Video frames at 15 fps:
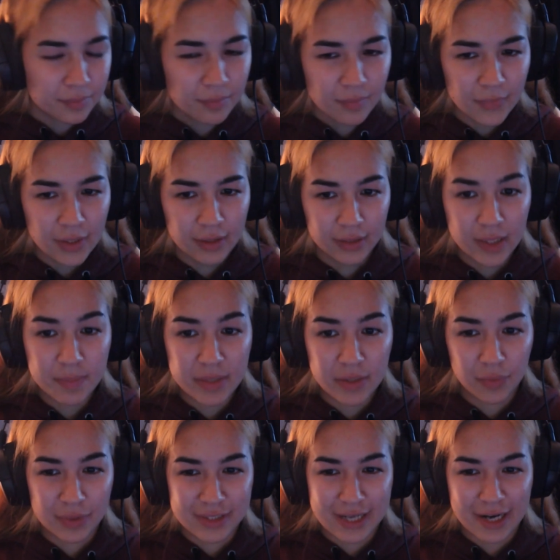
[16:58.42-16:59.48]
Libby
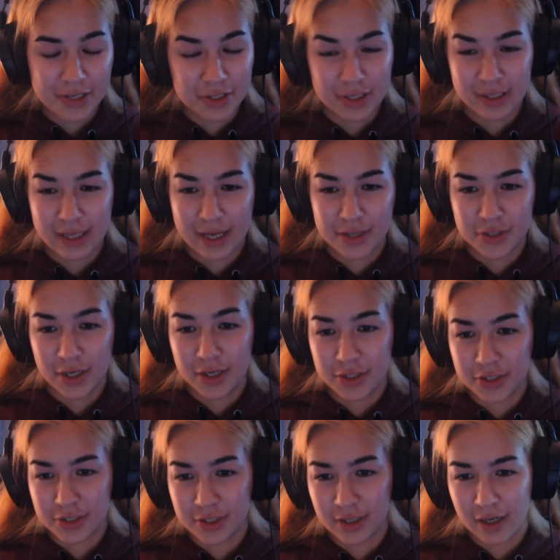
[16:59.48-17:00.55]
was actually the head
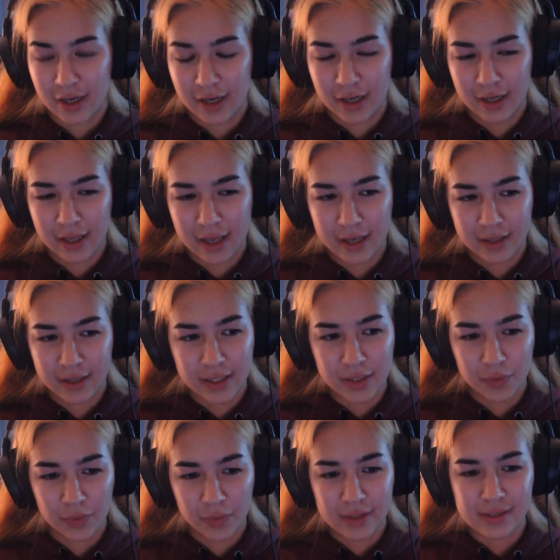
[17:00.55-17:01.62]
judge, uh, and he
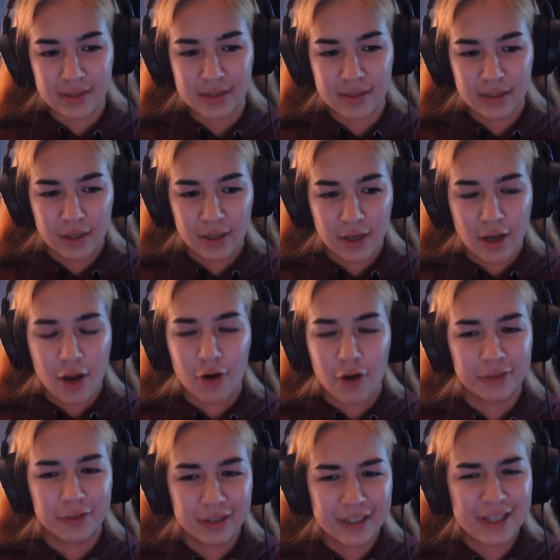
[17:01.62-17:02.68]
was
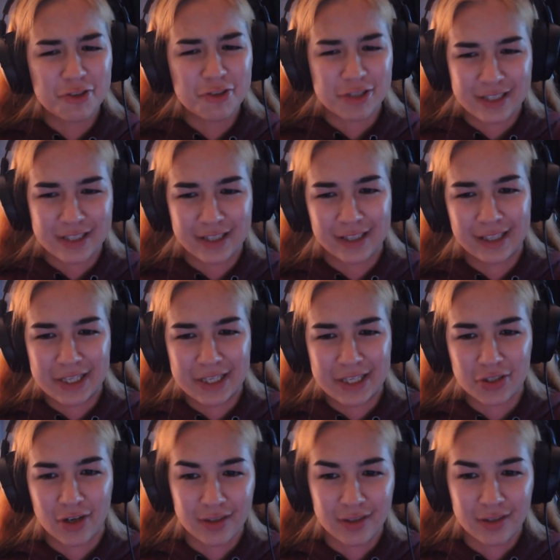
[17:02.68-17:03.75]
really interesting in his calls.